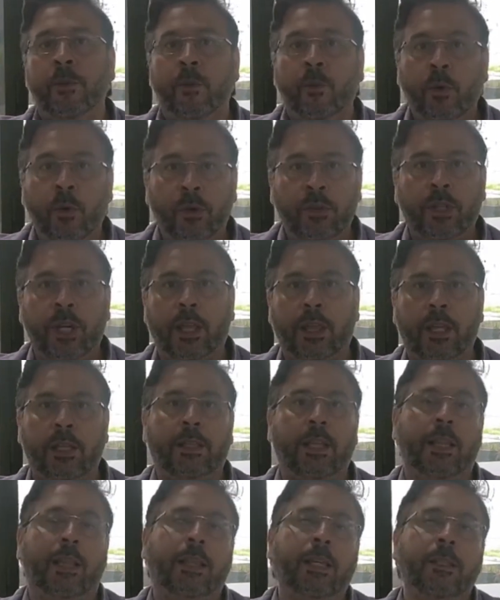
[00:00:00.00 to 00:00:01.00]
We also think
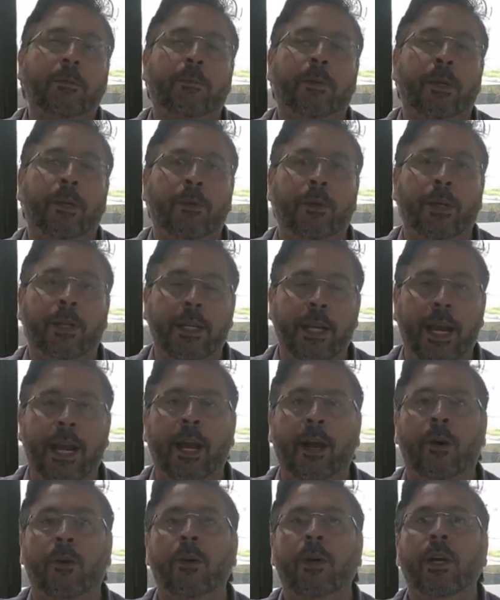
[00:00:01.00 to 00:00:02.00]
that this period
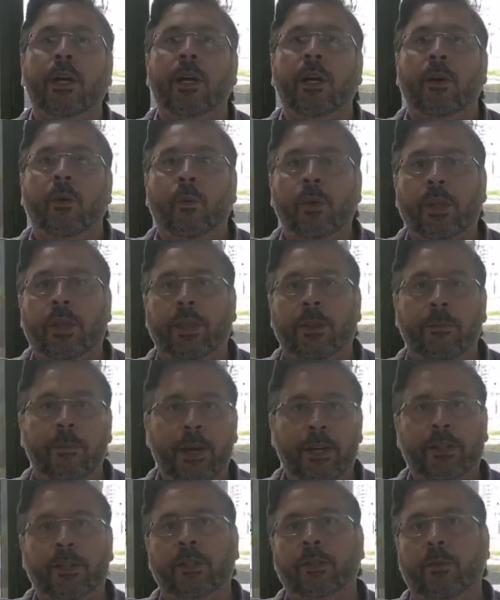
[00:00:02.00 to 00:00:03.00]
now, with the
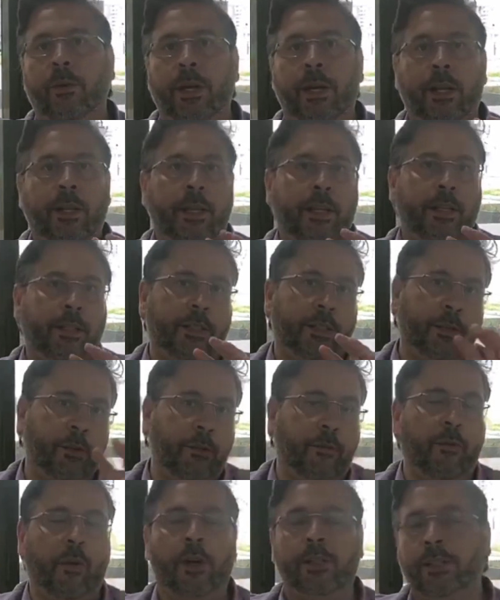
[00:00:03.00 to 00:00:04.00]
measures where there's
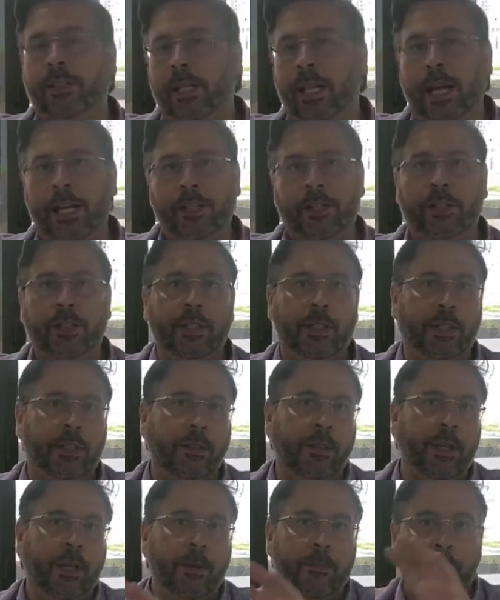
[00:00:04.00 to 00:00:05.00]
self isolation
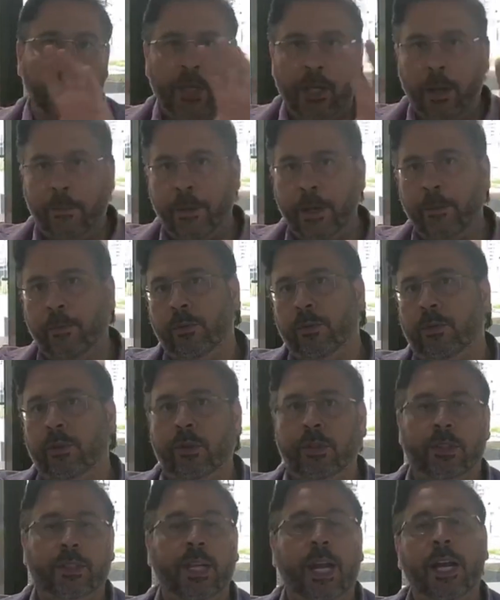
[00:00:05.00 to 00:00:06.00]
and you know, people sort
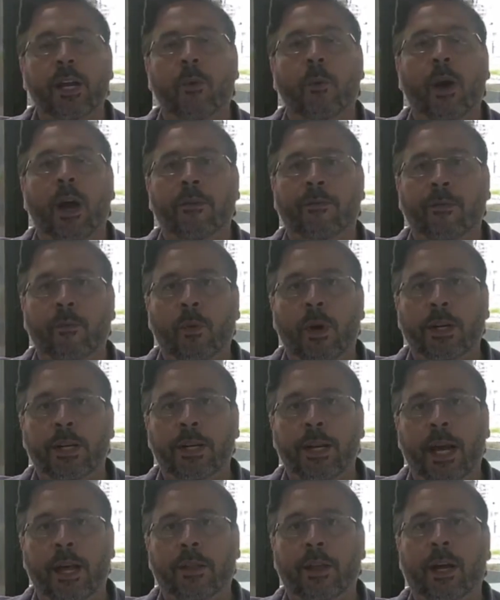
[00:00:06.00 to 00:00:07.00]
of staying away from one
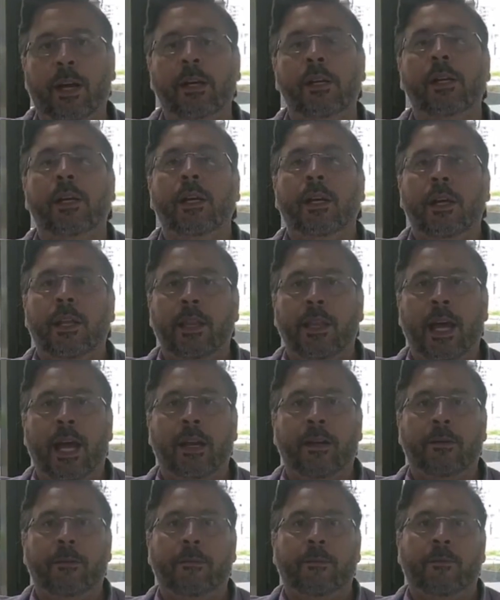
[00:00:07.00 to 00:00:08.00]
another,
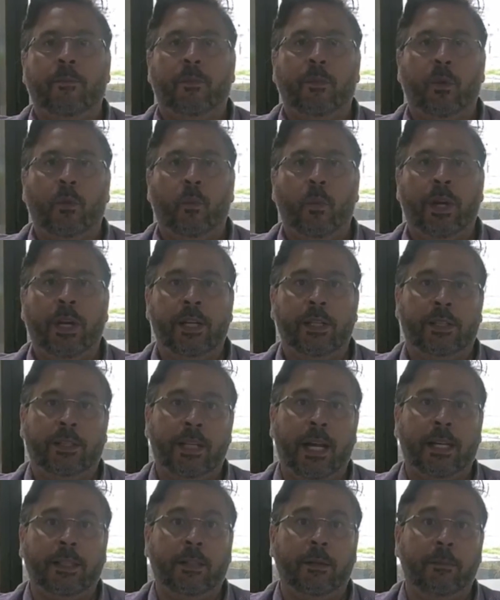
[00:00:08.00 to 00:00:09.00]
that we're going to
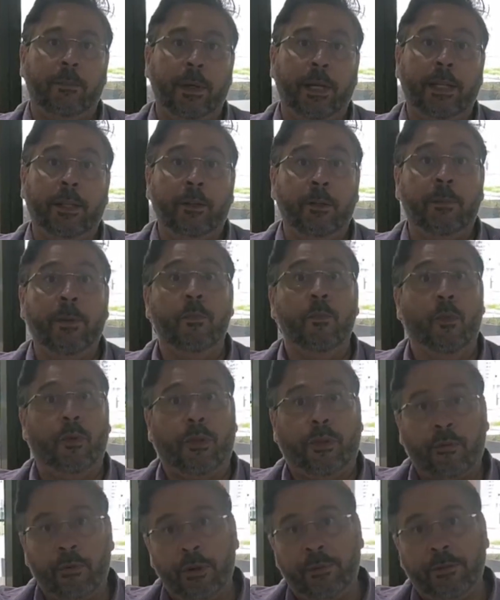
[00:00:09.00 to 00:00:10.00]
start to be a little bit more
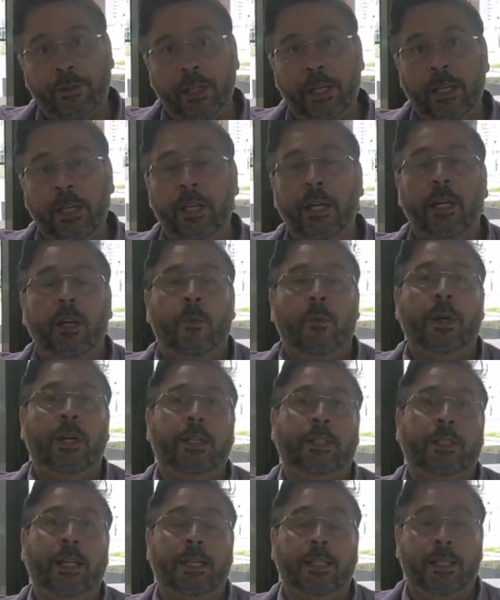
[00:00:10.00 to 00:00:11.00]
thrifty. We're going
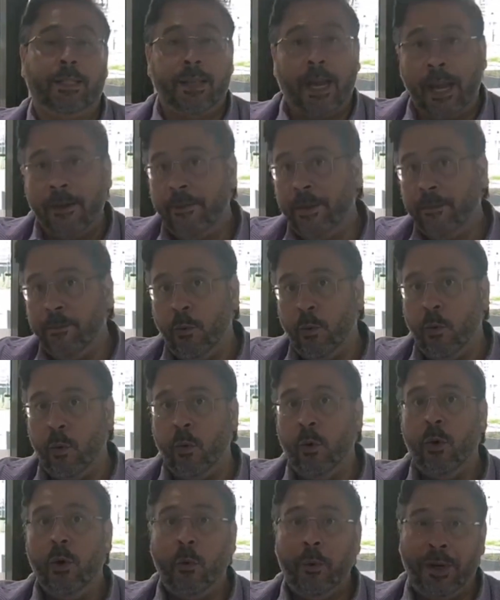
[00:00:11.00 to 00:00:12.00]
to start saving
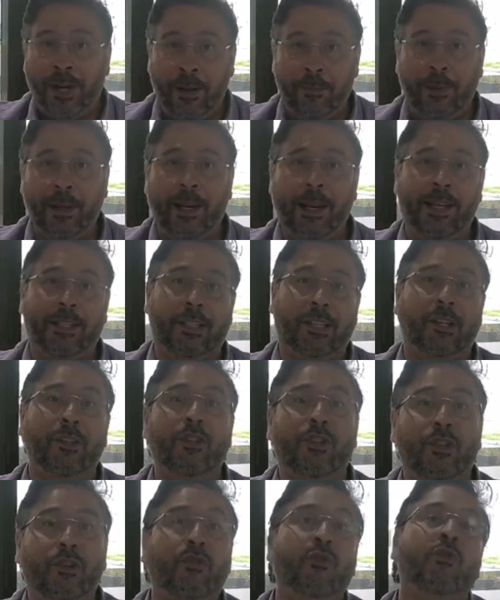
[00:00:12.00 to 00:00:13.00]
more. We're going to be less
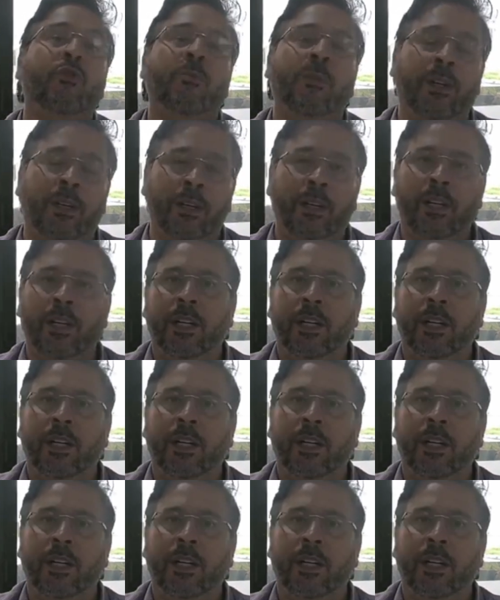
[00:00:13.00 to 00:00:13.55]
consumer